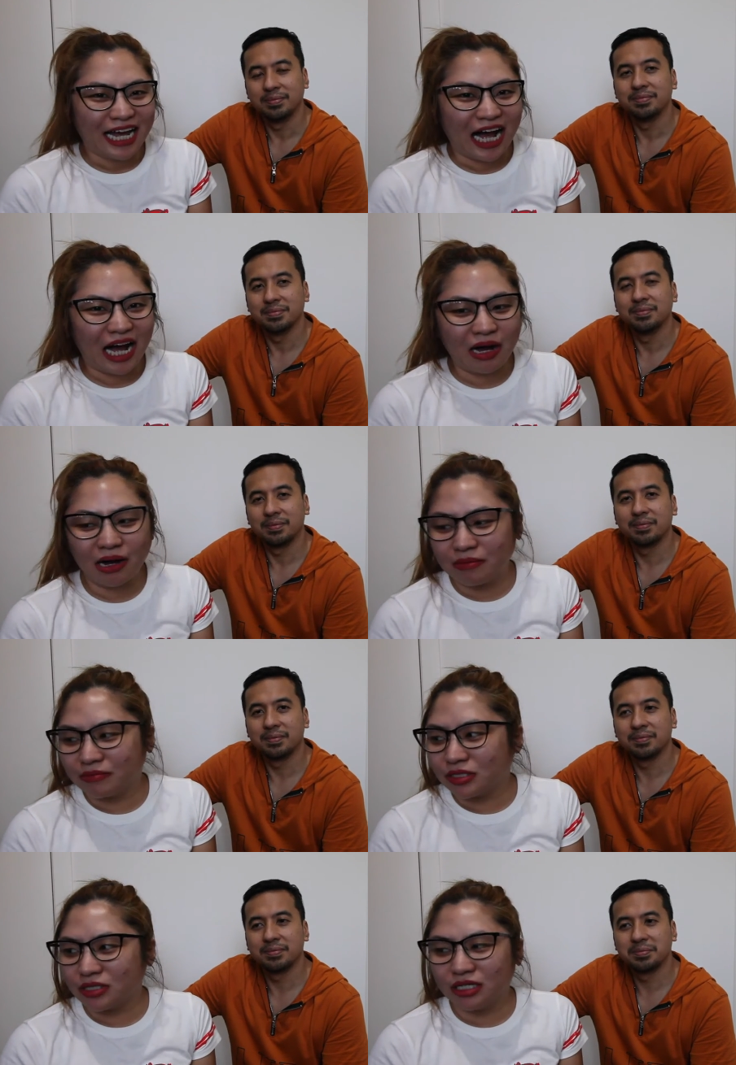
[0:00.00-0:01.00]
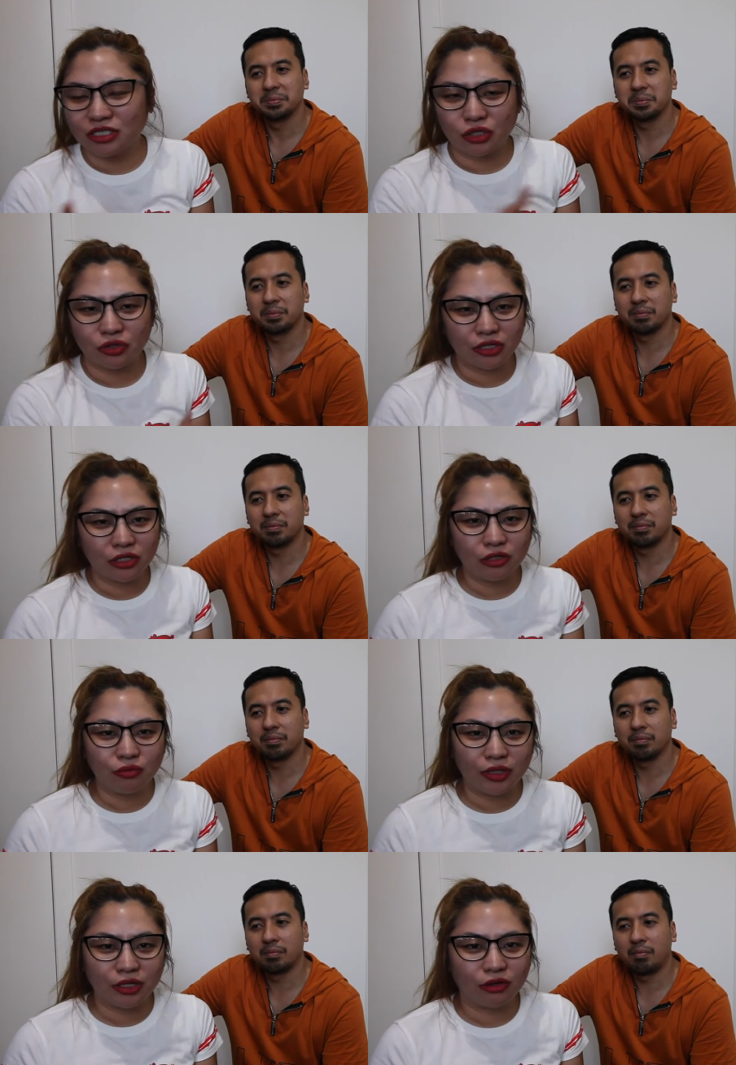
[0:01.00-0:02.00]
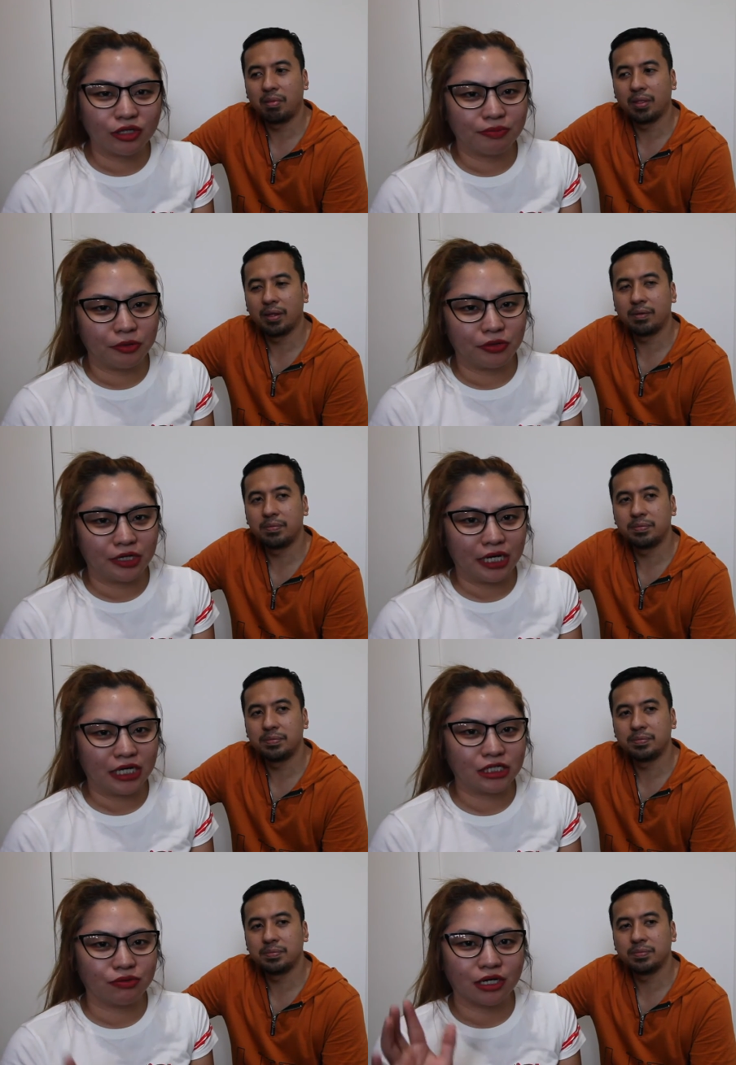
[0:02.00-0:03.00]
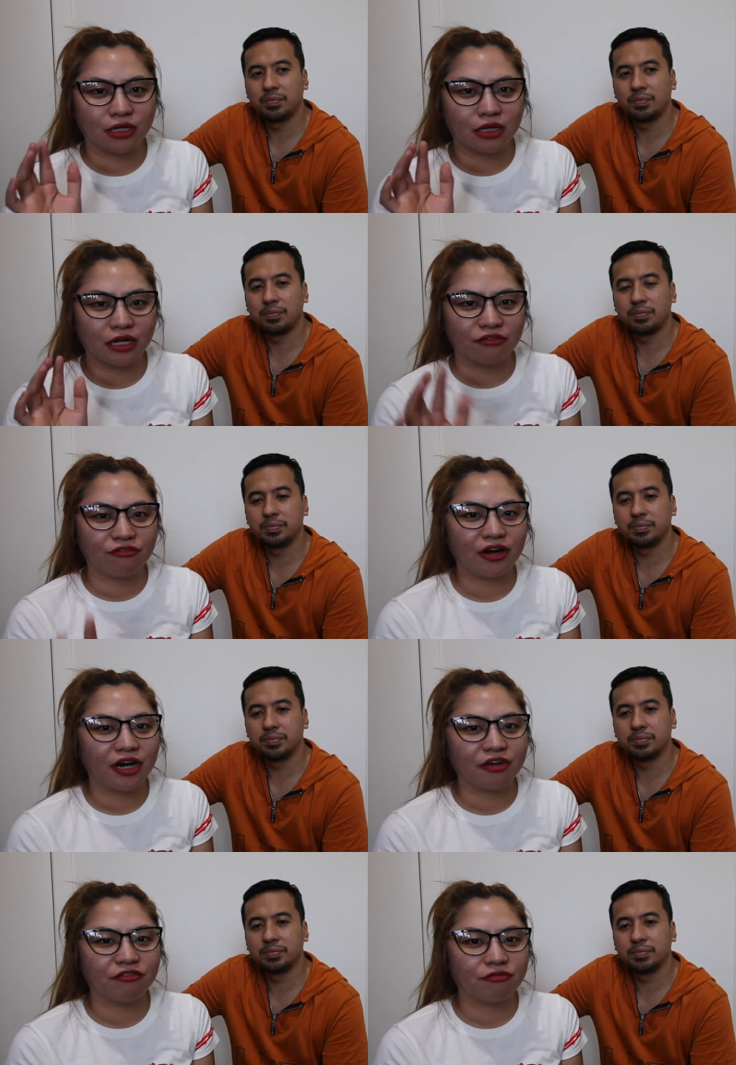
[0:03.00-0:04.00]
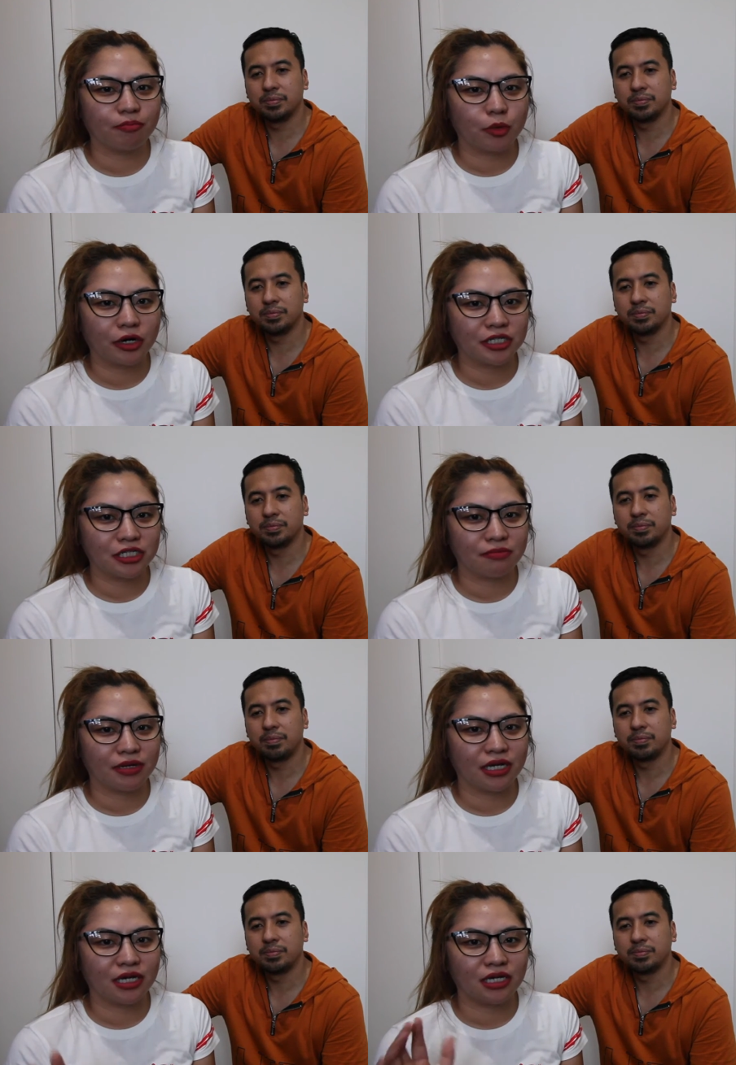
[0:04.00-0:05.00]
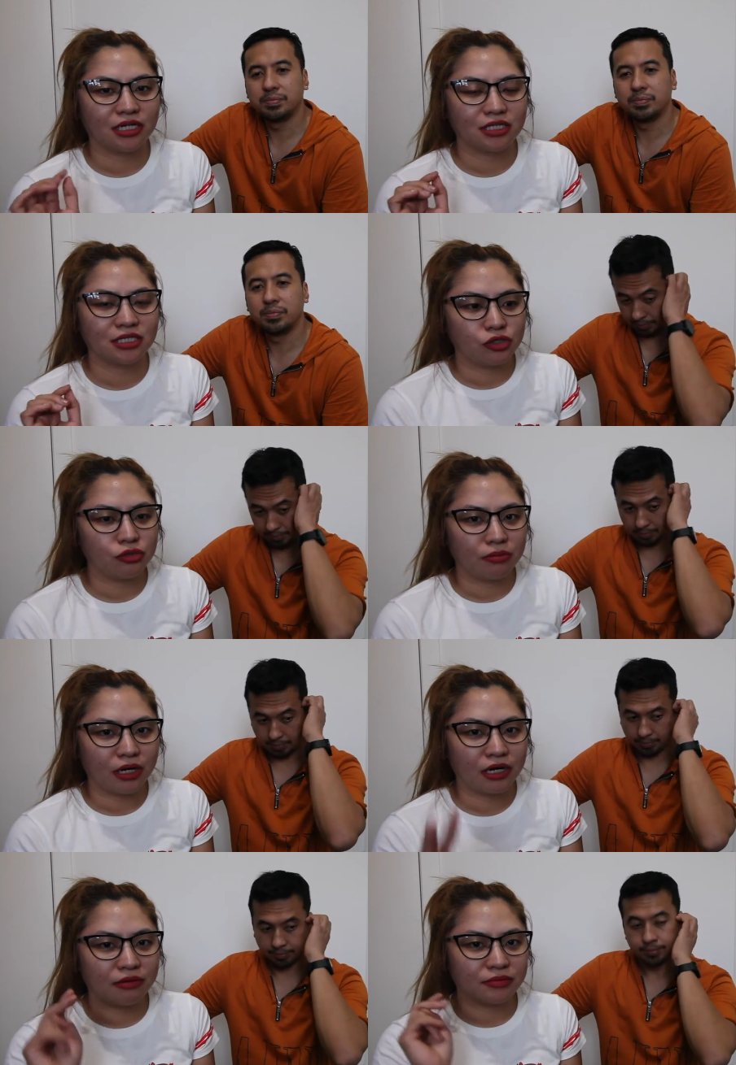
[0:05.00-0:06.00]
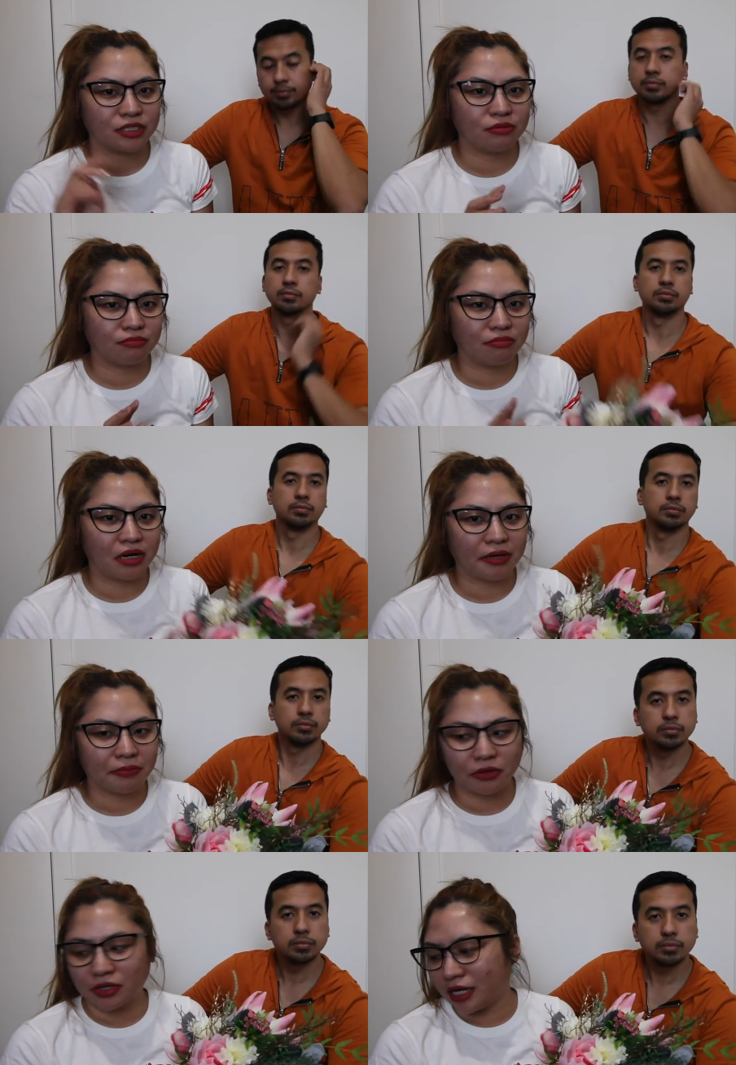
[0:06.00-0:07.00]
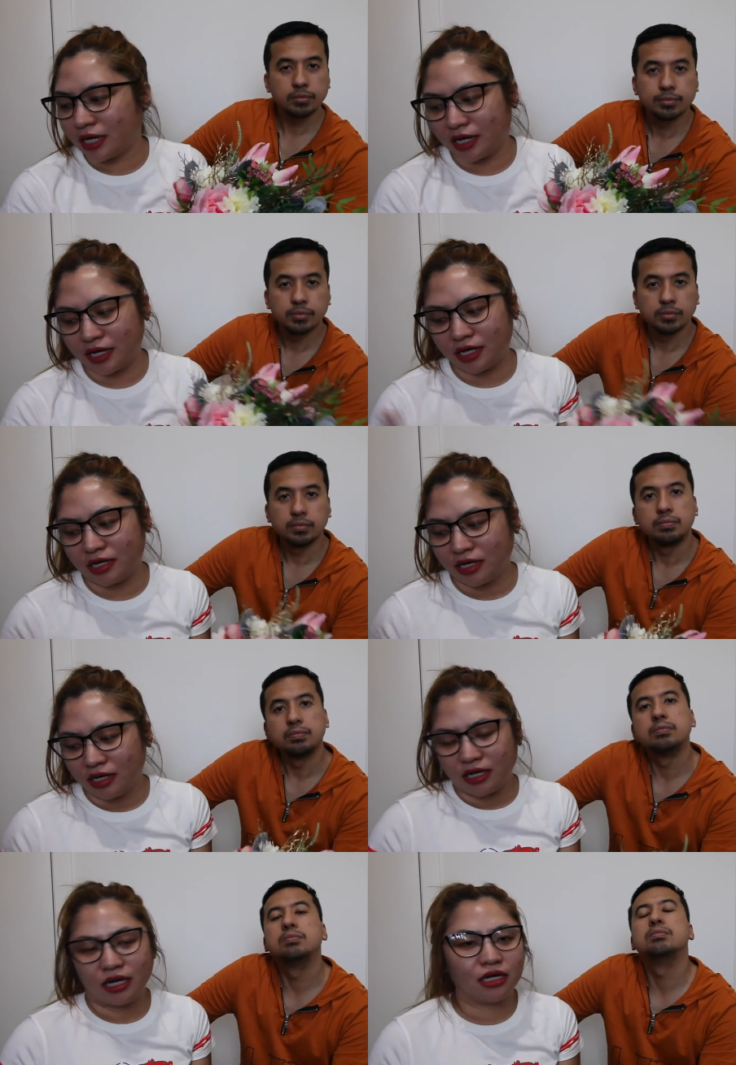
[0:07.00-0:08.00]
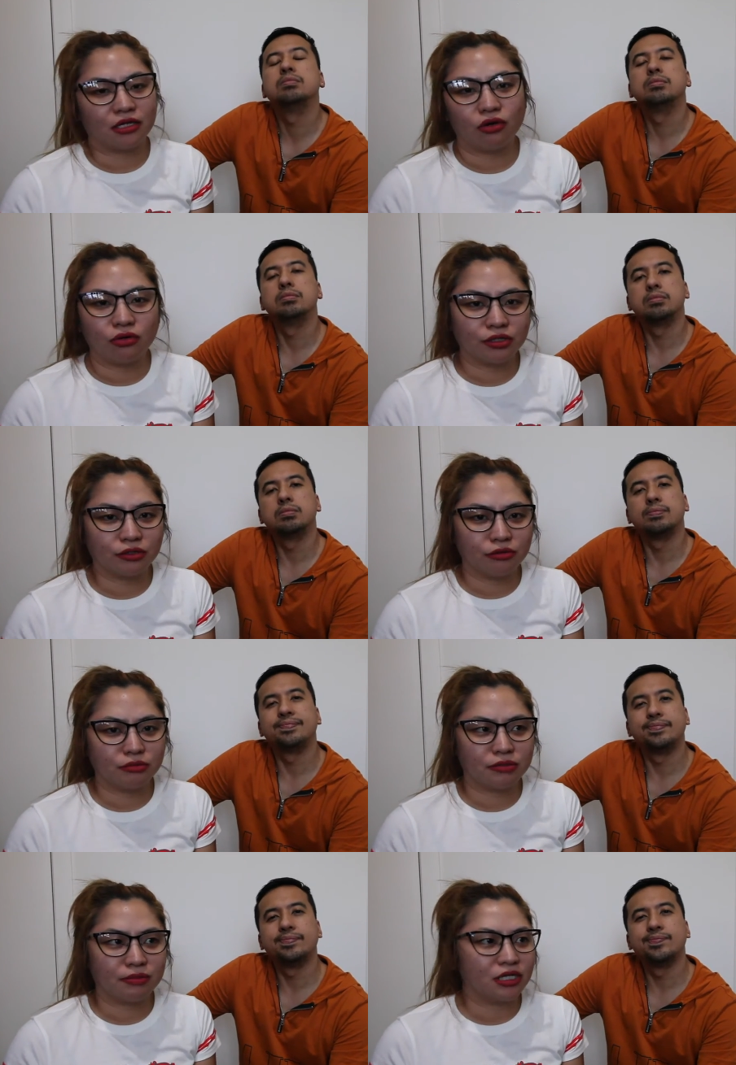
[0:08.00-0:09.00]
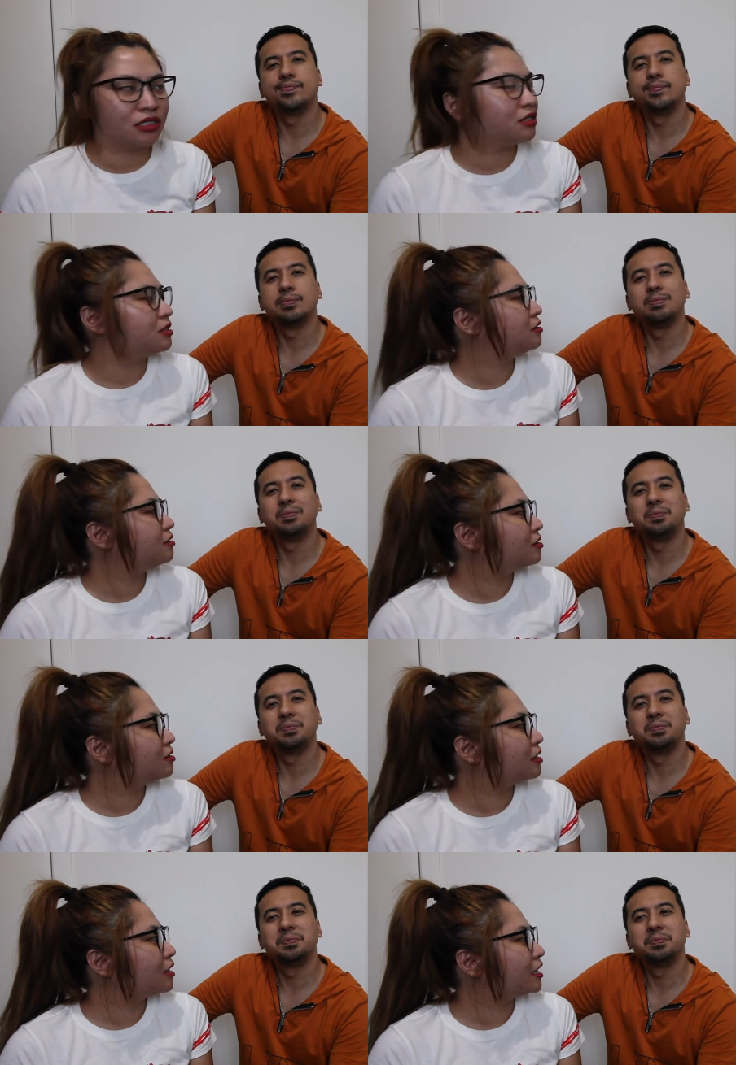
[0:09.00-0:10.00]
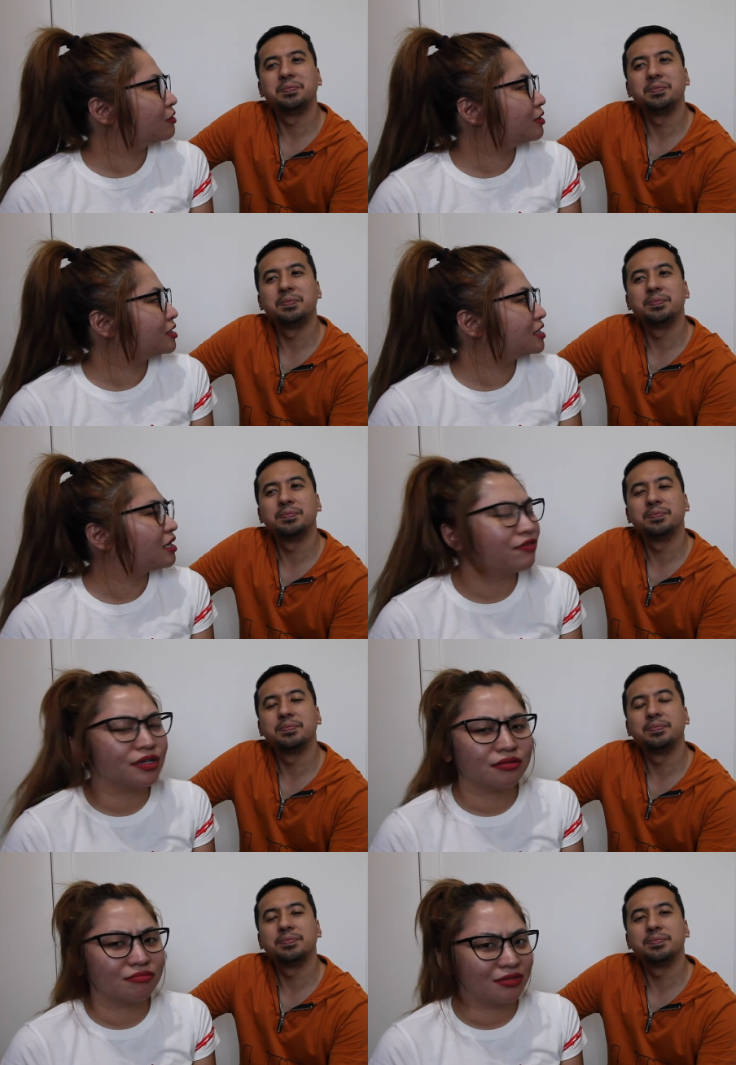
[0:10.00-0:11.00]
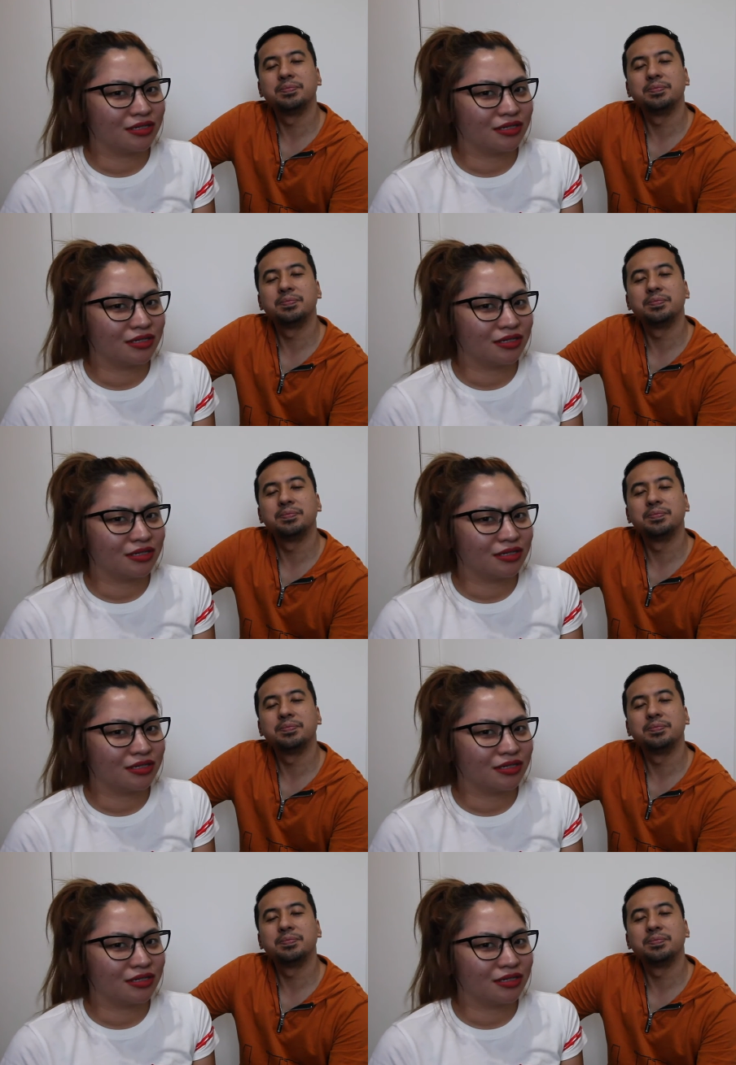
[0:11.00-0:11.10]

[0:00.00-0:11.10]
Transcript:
Speaker 1: um, in total, with all the bouquets, we got like five bridesmaids, two moms, my bouquet. And all the groomsmen, you got like what, seven?